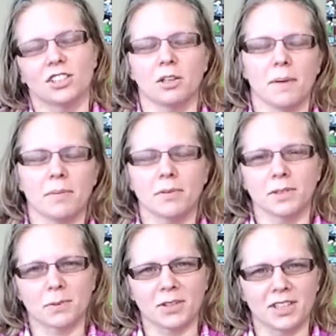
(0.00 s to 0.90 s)
The baby
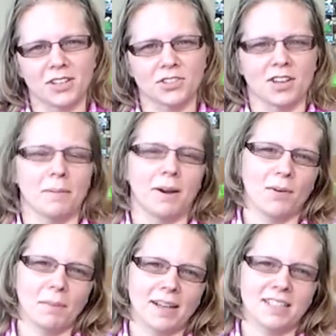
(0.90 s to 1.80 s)
was born yesterday, but I
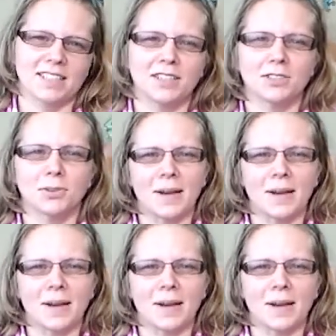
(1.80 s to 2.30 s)
went back to see her